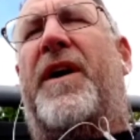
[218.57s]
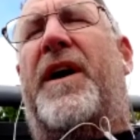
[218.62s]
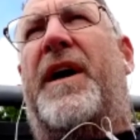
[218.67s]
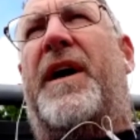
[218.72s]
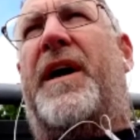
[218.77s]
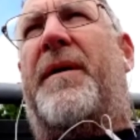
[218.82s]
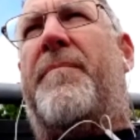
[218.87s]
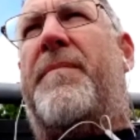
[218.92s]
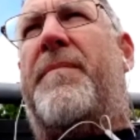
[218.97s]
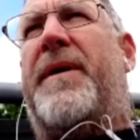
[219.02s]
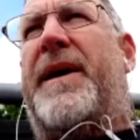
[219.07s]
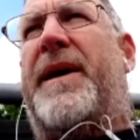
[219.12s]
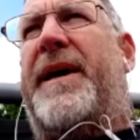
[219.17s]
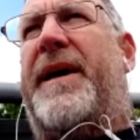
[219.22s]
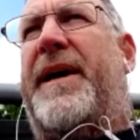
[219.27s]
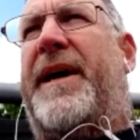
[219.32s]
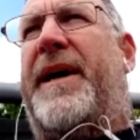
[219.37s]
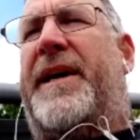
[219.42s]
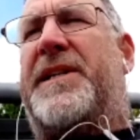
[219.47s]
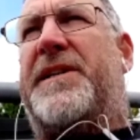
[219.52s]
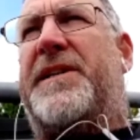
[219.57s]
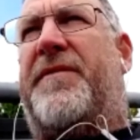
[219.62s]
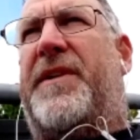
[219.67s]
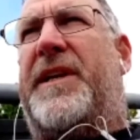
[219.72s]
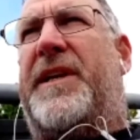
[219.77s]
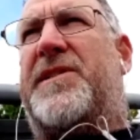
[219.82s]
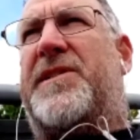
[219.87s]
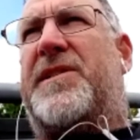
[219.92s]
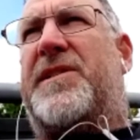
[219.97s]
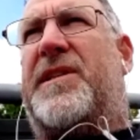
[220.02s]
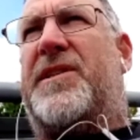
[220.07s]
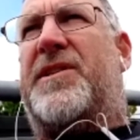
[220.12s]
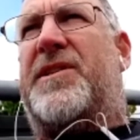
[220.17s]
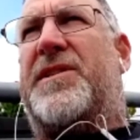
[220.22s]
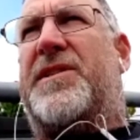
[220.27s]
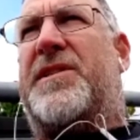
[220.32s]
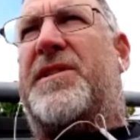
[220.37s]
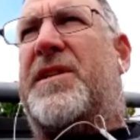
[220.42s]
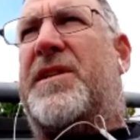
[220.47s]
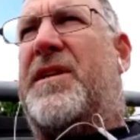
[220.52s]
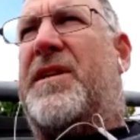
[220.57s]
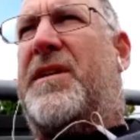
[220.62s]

um, activities such as